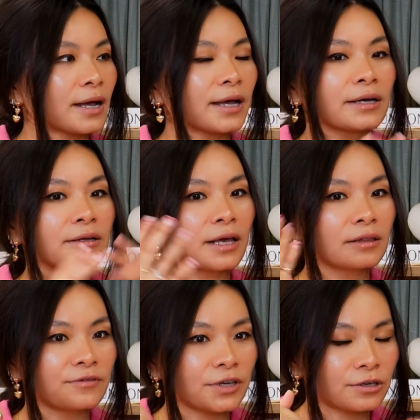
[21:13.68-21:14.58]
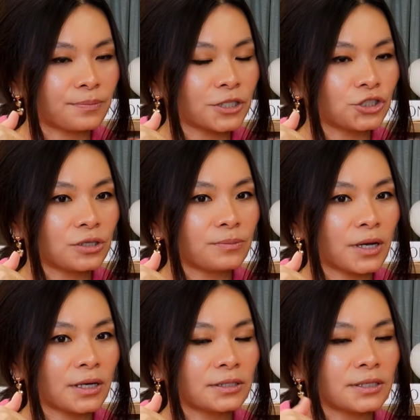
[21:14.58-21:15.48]
I had an elevator pitch in
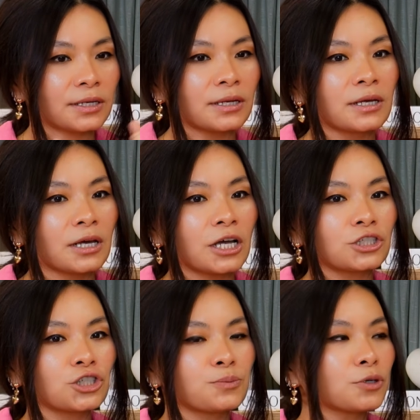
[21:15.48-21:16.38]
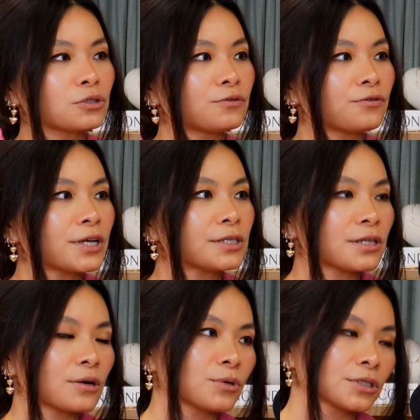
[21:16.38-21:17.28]
mind, and I just spoke to friends
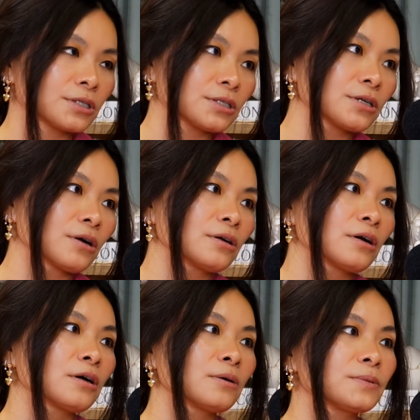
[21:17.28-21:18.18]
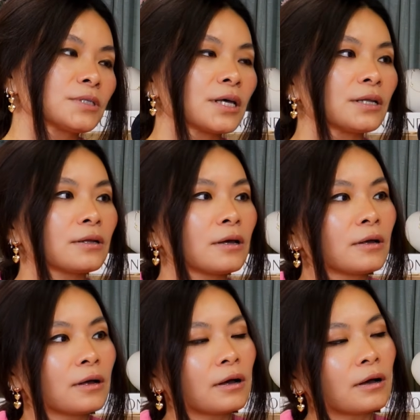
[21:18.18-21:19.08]
that worked in startups and
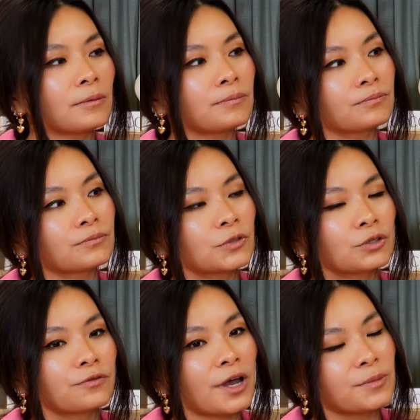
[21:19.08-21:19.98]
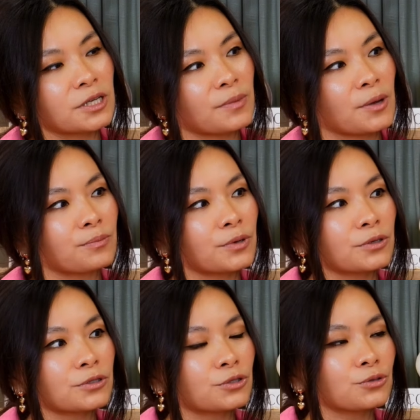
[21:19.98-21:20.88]
family
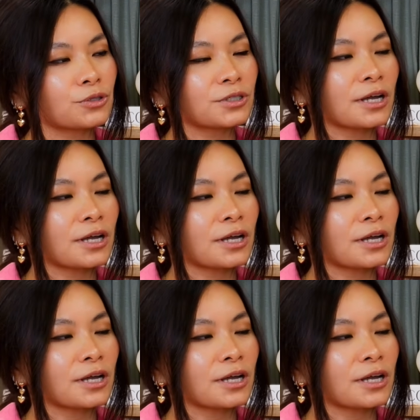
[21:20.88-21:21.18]
members who could